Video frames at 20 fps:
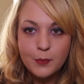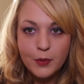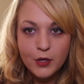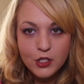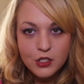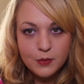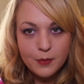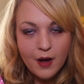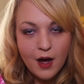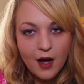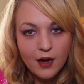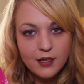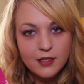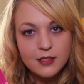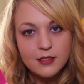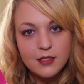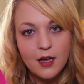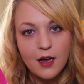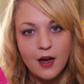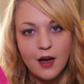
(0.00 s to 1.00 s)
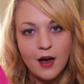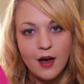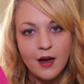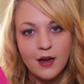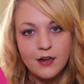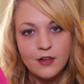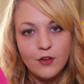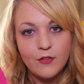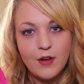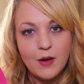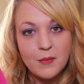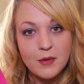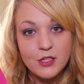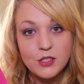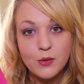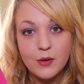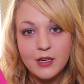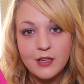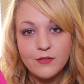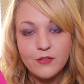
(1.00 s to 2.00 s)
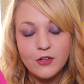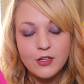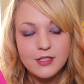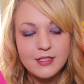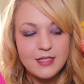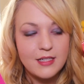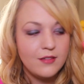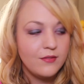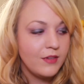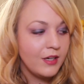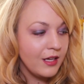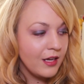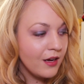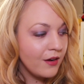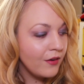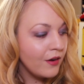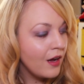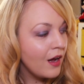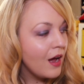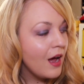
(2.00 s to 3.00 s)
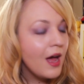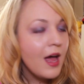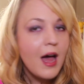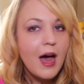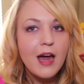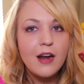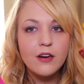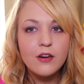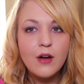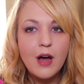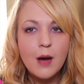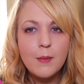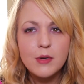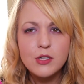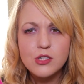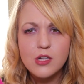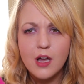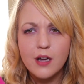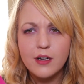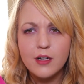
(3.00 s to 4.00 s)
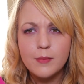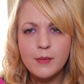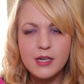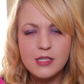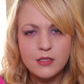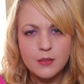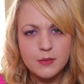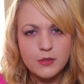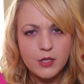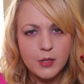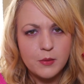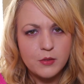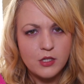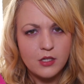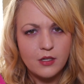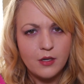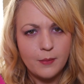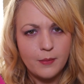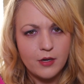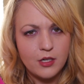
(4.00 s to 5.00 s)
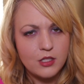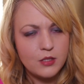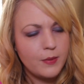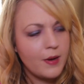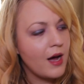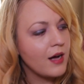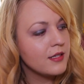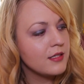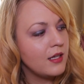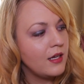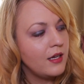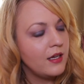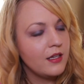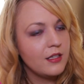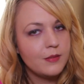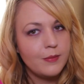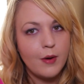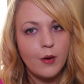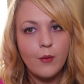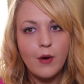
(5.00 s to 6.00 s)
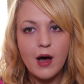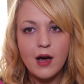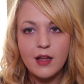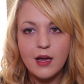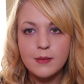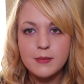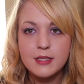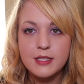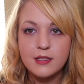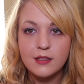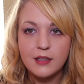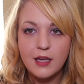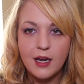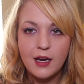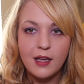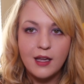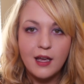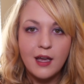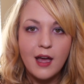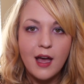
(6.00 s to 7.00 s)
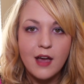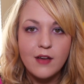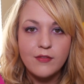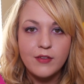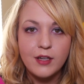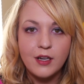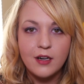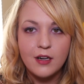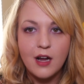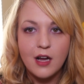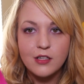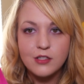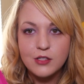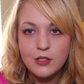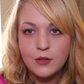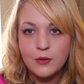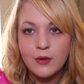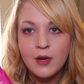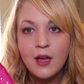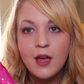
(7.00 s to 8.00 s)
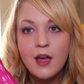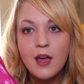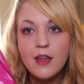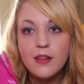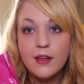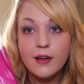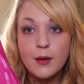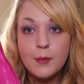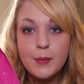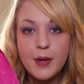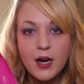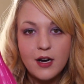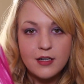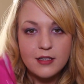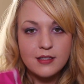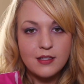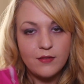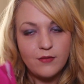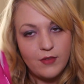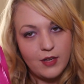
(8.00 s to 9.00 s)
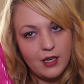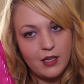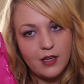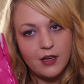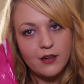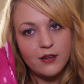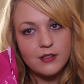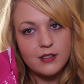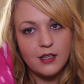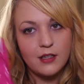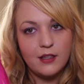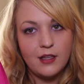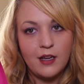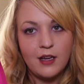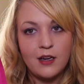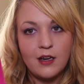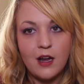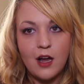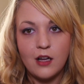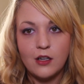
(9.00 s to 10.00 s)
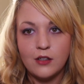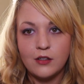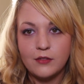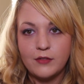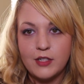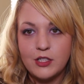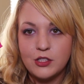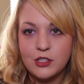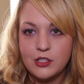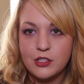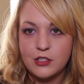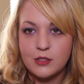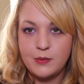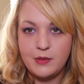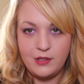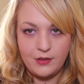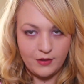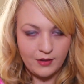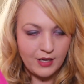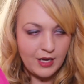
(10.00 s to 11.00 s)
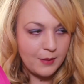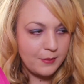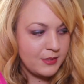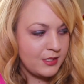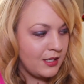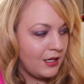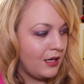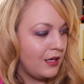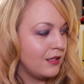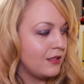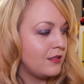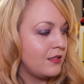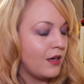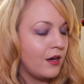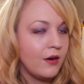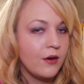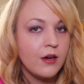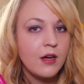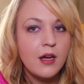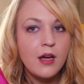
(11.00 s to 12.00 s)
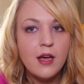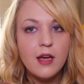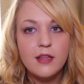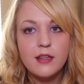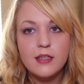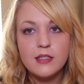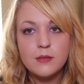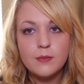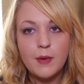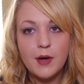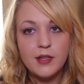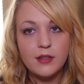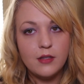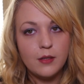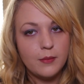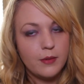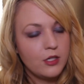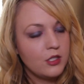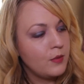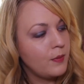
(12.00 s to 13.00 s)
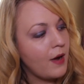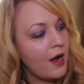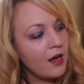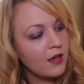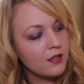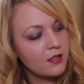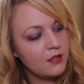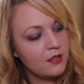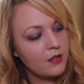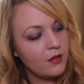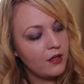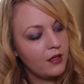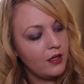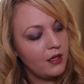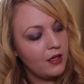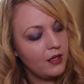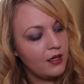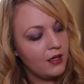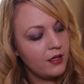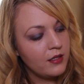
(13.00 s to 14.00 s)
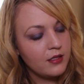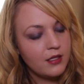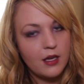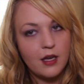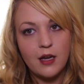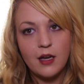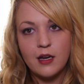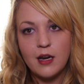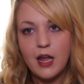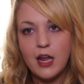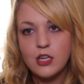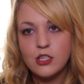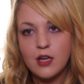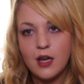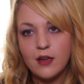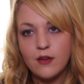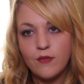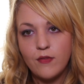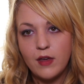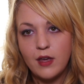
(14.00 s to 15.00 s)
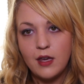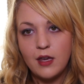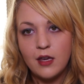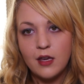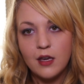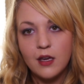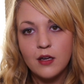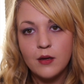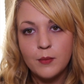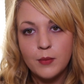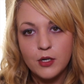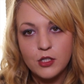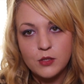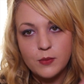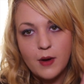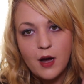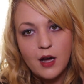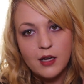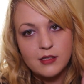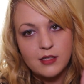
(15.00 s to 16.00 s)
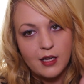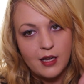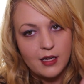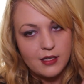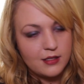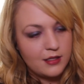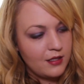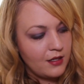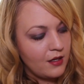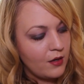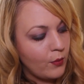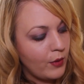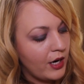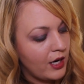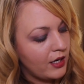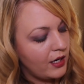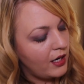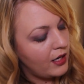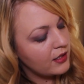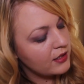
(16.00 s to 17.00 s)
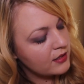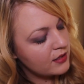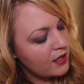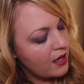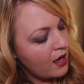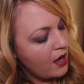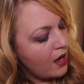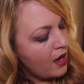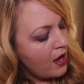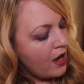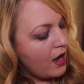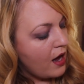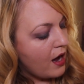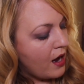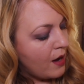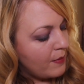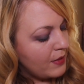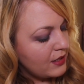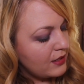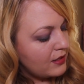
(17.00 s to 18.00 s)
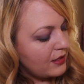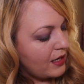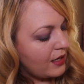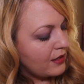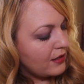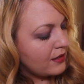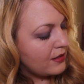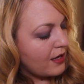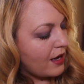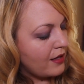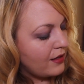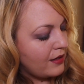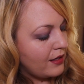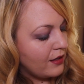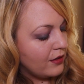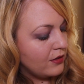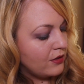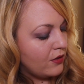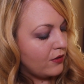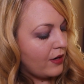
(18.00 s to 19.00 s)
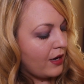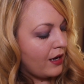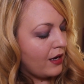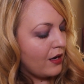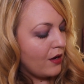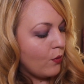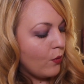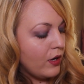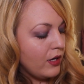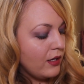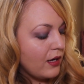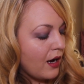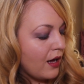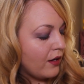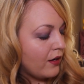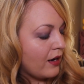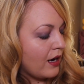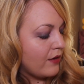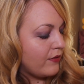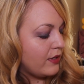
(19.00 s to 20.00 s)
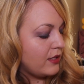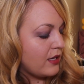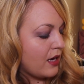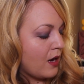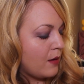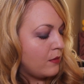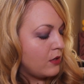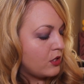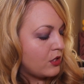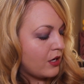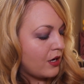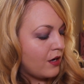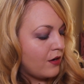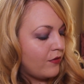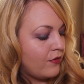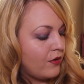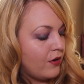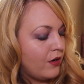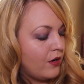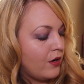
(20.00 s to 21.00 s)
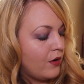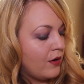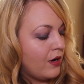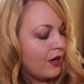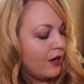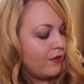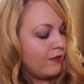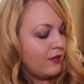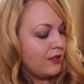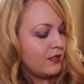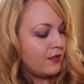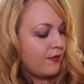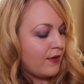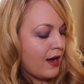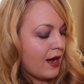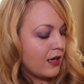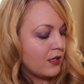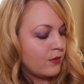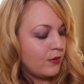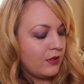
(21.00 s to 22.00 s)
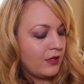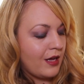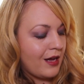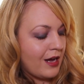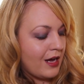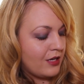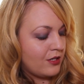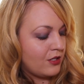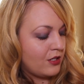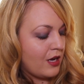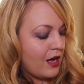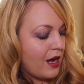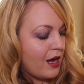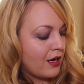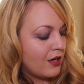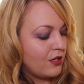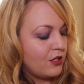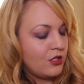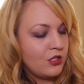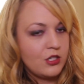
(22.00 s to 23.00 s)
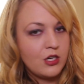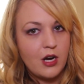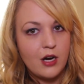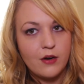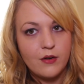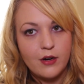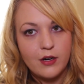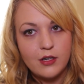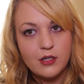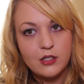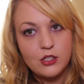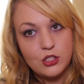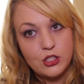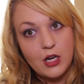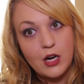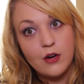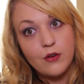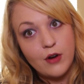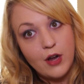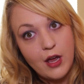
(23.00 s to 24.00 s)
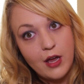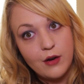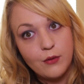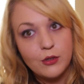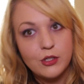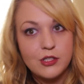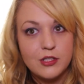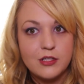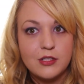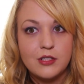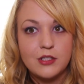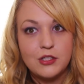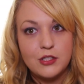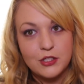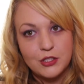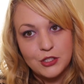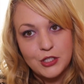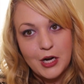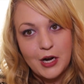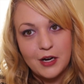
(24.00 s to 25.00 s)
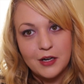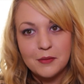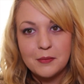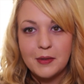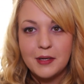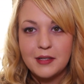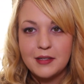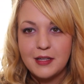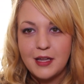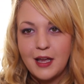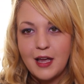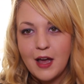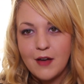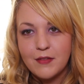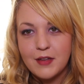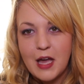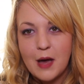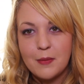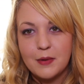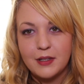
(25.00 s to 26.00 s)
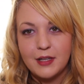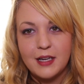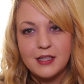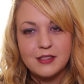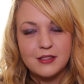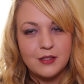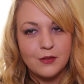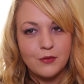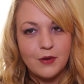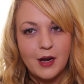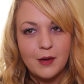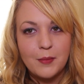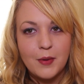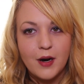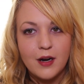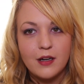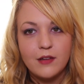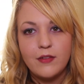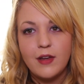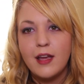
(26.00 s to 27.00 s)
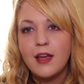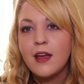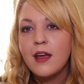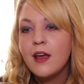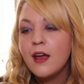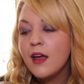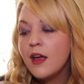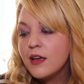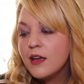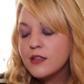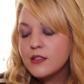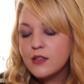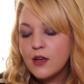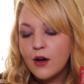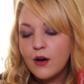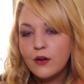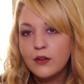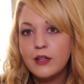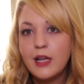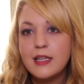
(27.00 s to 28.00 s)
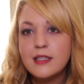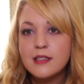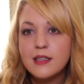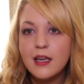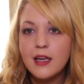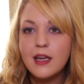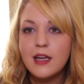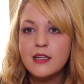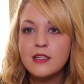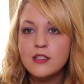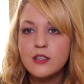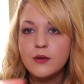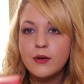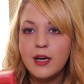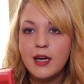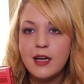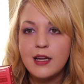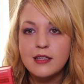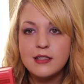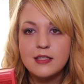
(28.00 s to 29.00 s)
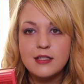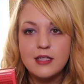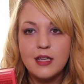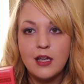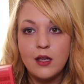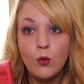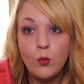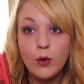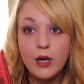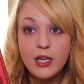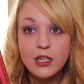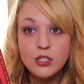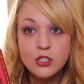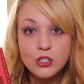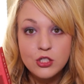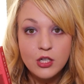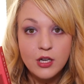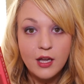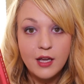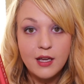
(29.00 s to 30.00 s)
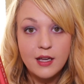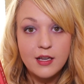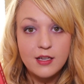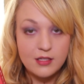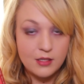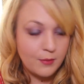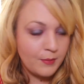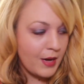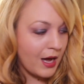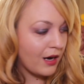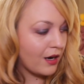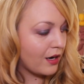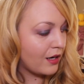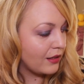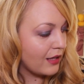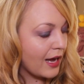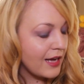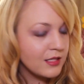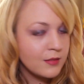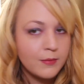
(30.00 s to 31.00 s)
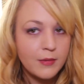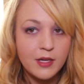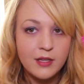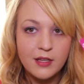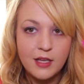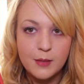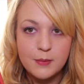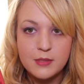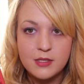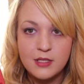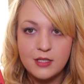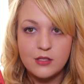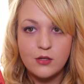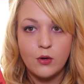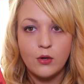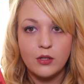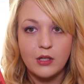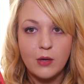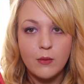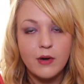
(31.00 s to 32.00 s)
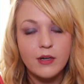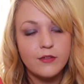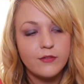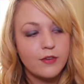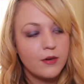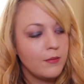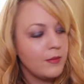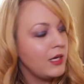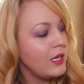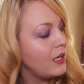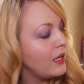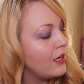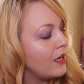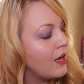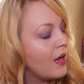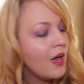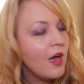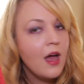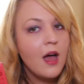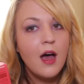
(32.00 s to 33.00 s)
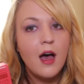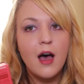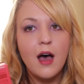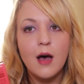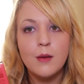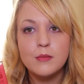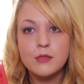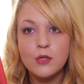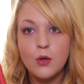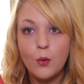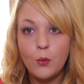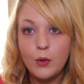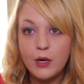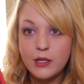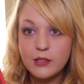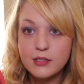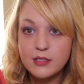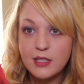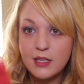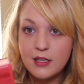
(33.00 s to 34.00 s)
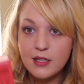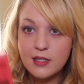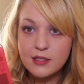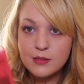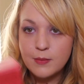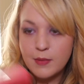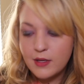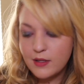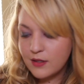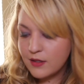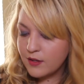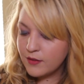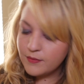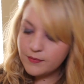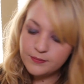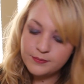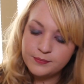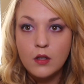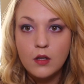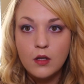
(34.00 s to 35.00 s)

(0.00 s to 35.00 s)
Birchbox November 2014 video. I don't know how much longer my subscription to Birchbox is, but while I'm still getting it, I figured I'll do the comparison videos and then I'll eventually just be doing Ipsy. So this month the Birchbox is an HIV Birchbox, I guess, awareness. It states that they'll donate $1 every time you share a photo of these facts with the hashtag share red, which is just shared, but they have capitalized the red part of it. So let's get into it and see which is better. Last month Ipsy totally won for me, so we'll see this month.